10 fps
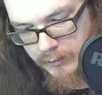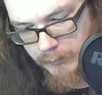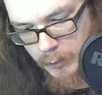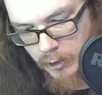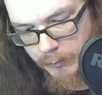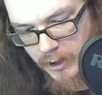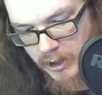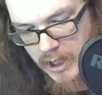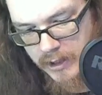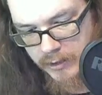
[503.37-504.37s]
or
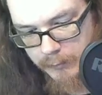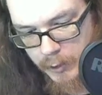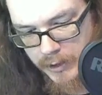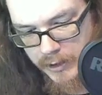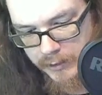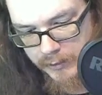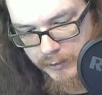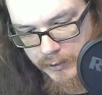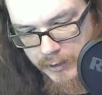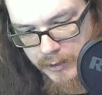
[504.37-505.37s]
Morgana. Morgana.
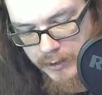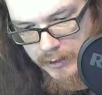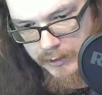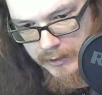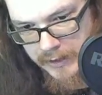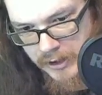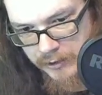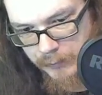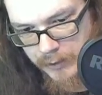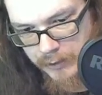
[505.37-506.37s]
Yeah,
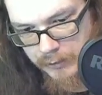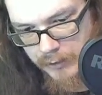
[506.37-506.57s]
she's one of the new